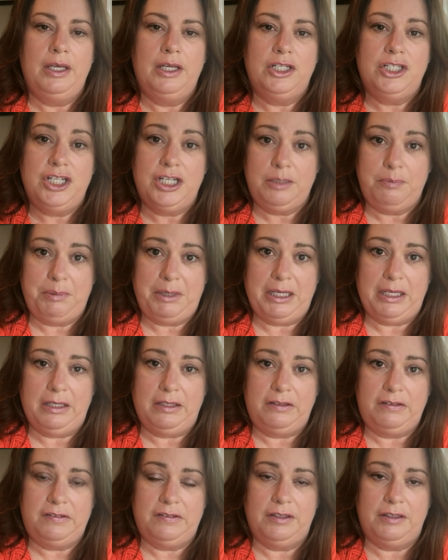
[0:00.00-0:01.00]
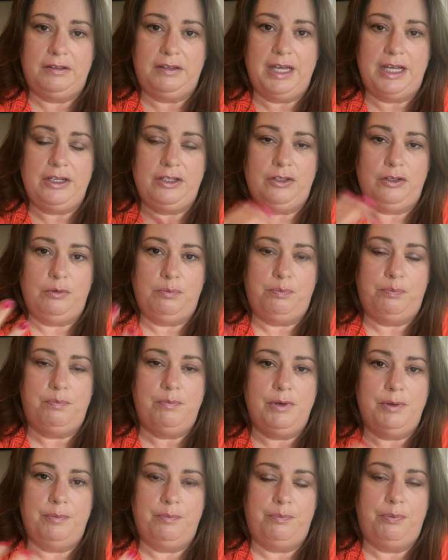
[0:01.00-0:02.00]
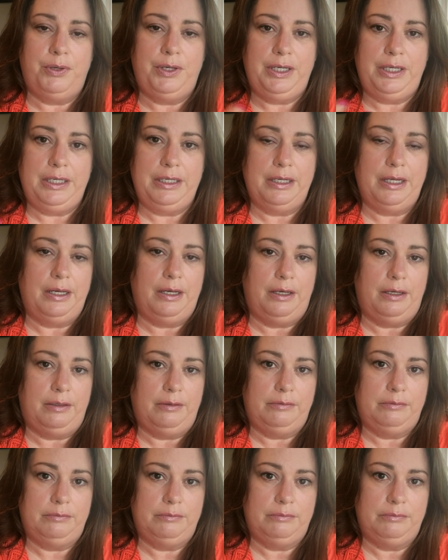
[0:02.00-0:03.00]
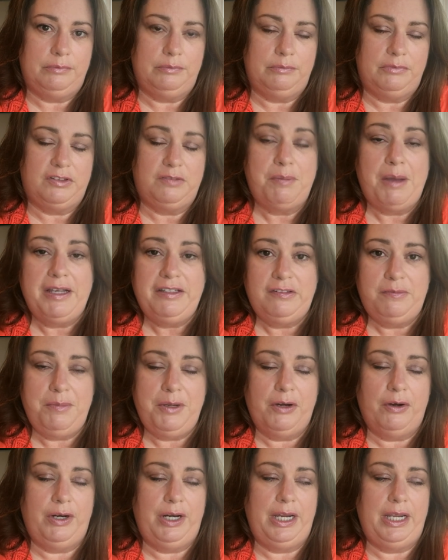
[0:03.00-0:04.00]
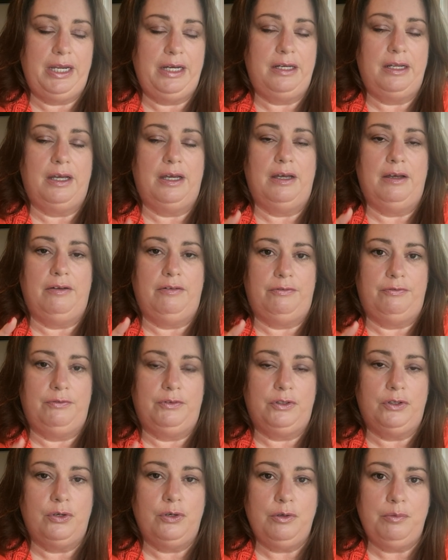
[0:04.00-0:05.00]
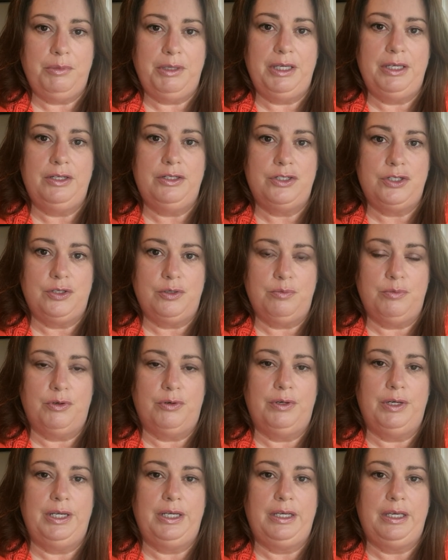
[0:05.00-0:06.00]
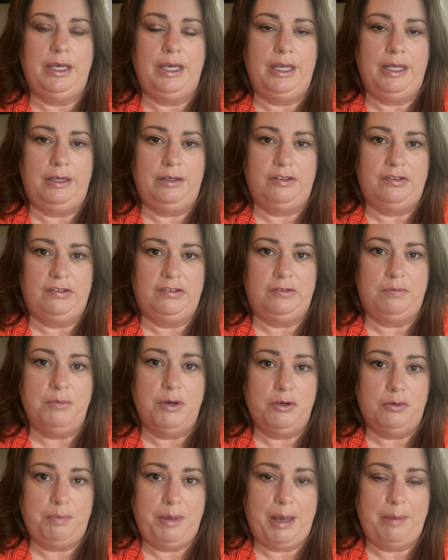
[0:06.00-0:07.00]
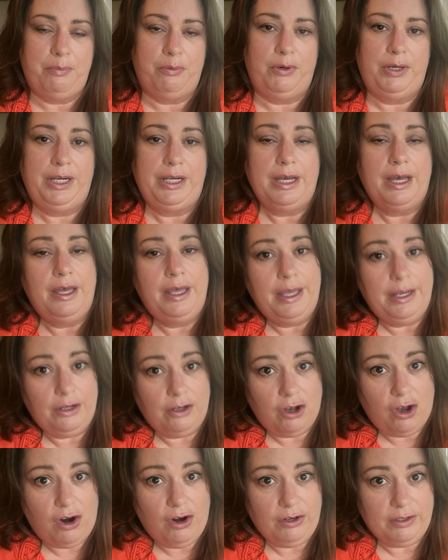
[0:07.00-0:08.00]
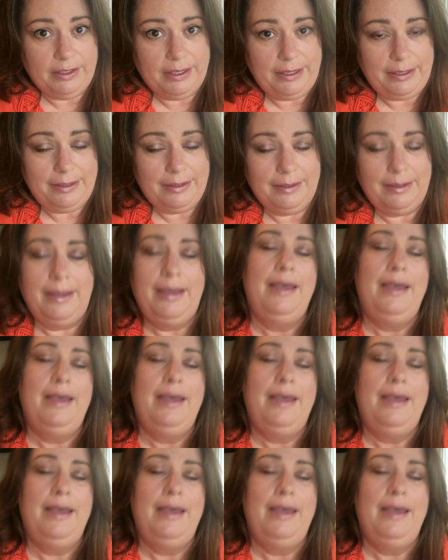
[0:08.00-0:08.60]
chickpeas that you put in a spice marinade of cumin, turmeric, and smoked paprika and garlic,